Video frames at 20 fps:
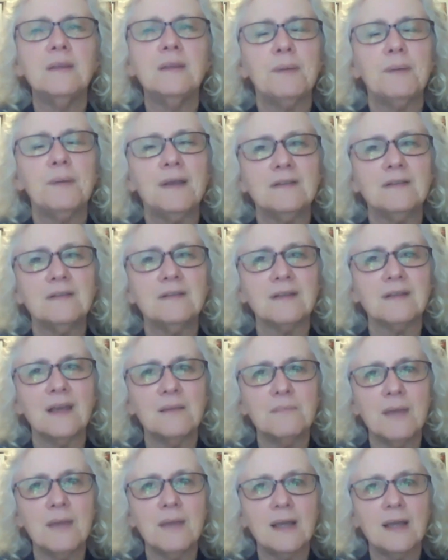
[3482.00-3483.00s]
the pieces I
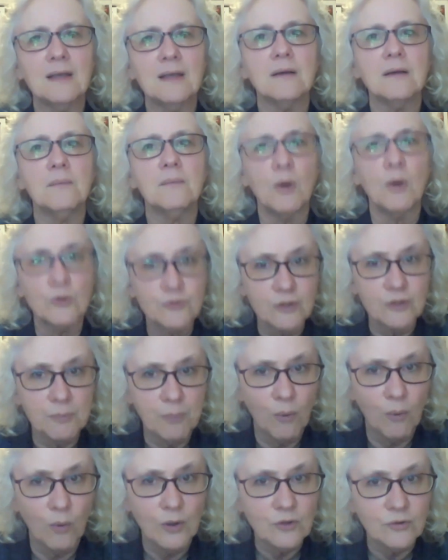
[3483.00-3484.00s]
make, mostly
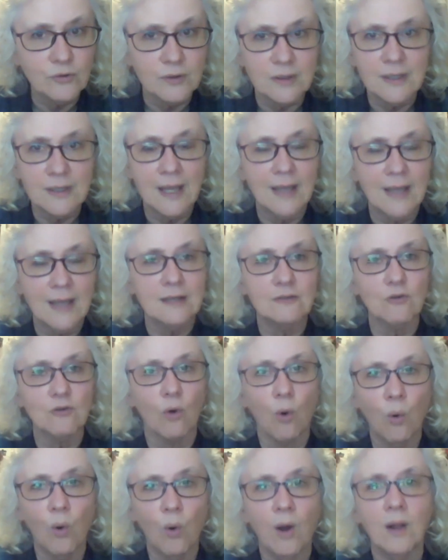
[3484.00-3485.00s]
portrait and that, it's
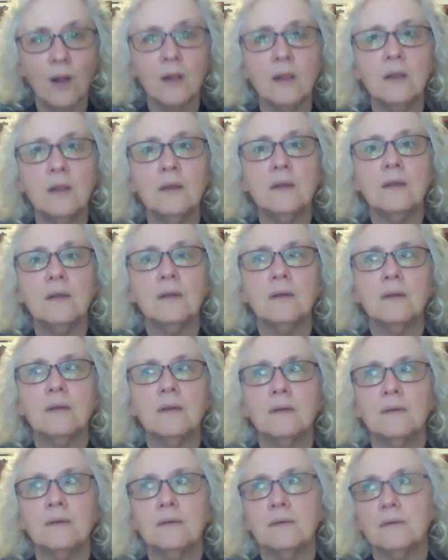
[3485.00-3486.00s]
all
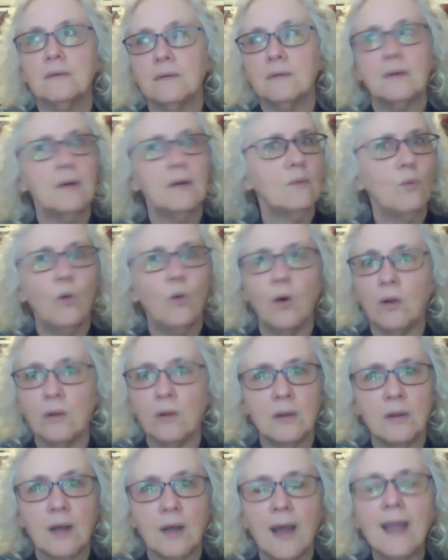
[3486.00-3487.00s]

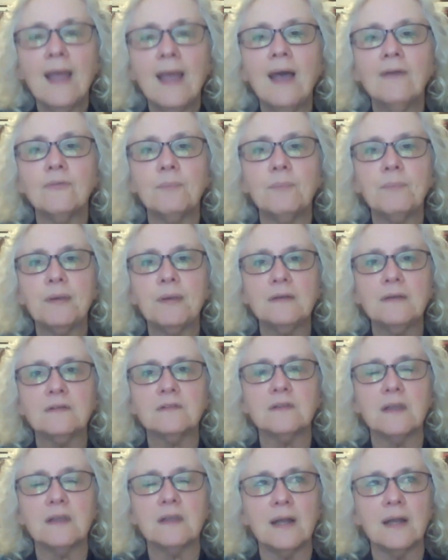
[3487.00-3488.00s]
wool. I have a
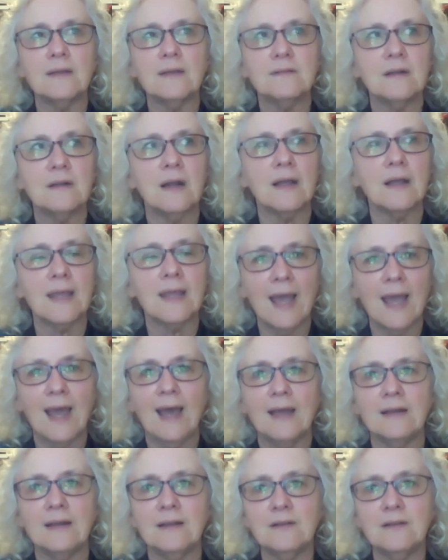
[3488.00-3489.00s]
piece that I did a
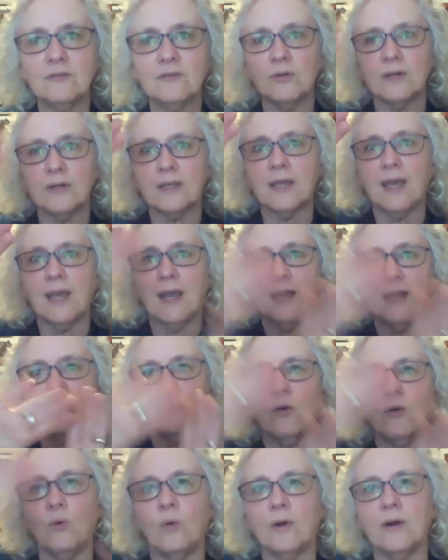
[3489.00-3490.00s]
cat. He's on a catty
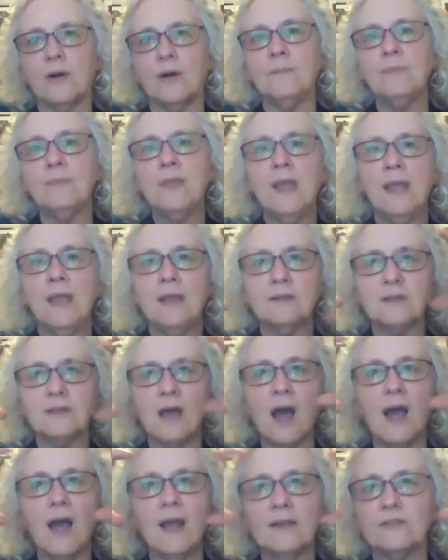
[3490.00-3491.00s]
corner. His
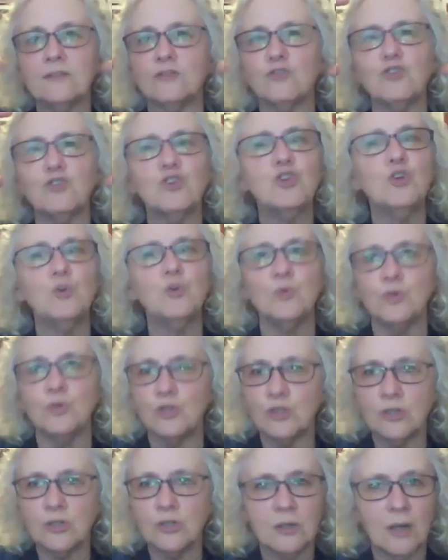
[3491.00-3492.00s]
eyes are
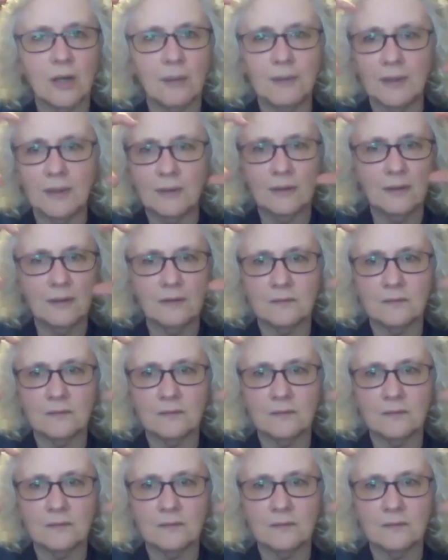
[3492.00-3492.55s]
huge. I mean,